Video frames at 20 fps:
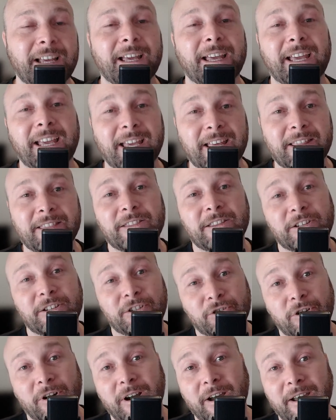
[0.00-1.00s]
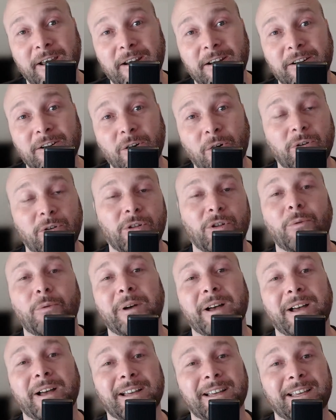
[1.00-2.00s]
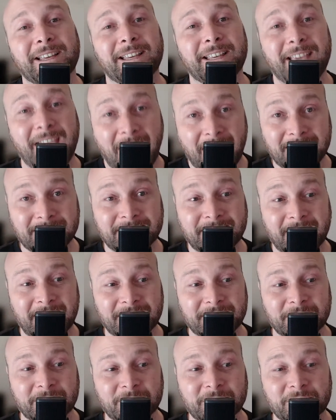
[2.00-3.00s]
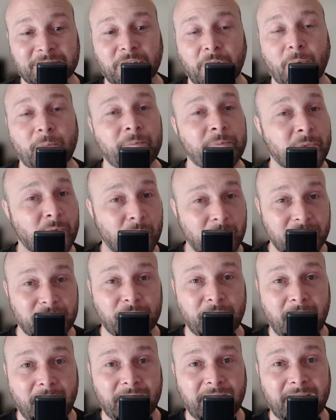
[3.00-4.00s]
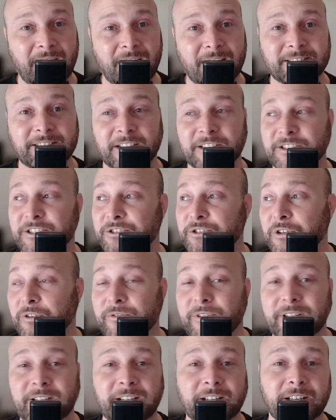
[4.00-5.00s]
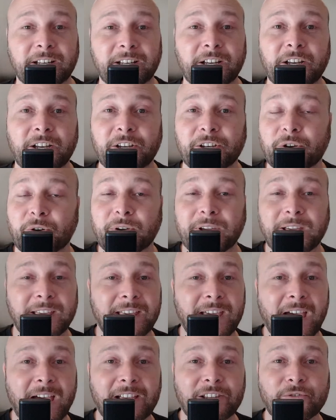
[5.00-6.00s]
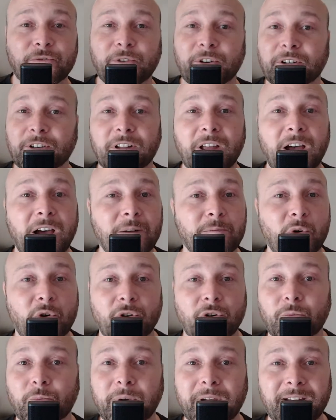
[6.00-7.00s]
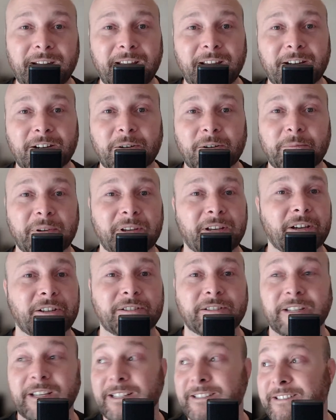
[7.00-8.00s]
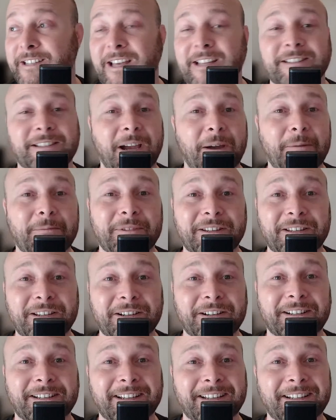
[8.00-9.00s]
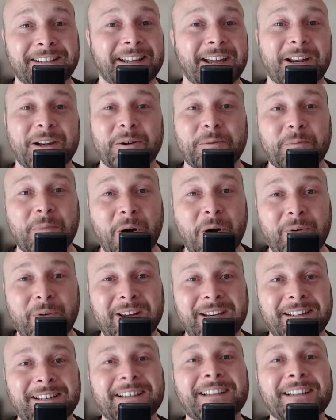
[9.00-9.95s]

in the Tryon, Oklahoma gas station. So we do have a gas station. So if you need to go get gas for your lawnmower, weed eater, because it's that time of the year again and you're mowing,